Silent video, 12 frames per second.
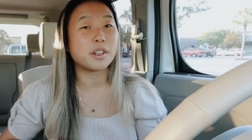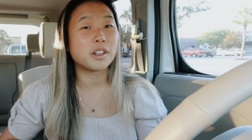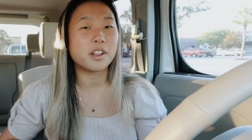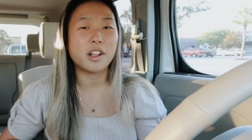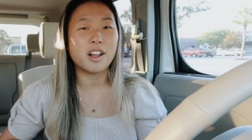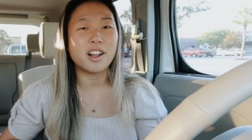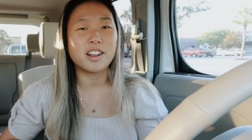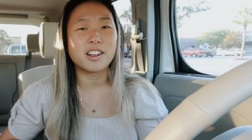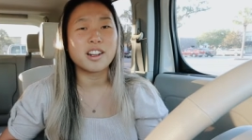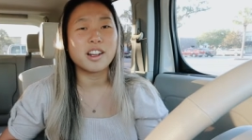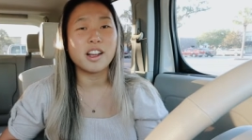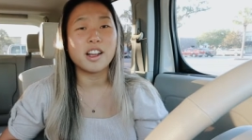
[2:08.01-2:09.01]

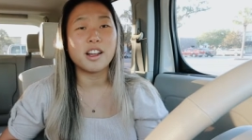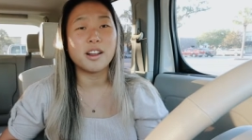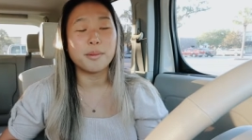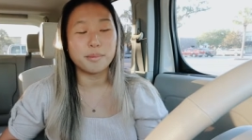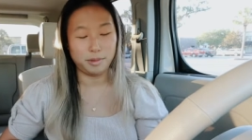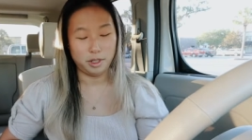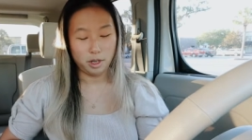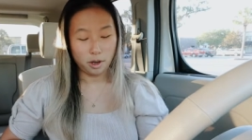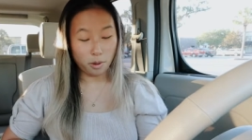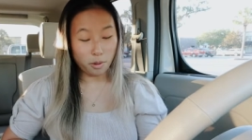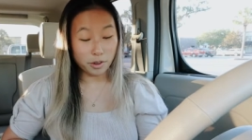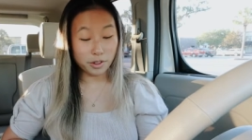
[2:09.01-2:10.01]
o'clock um,
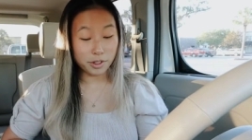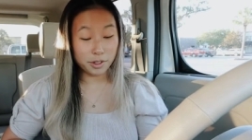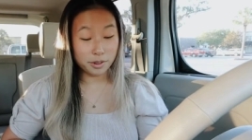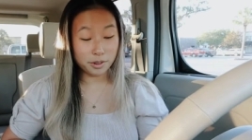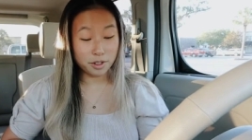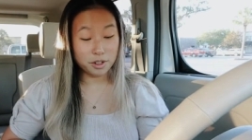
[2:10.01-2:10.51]
or noon.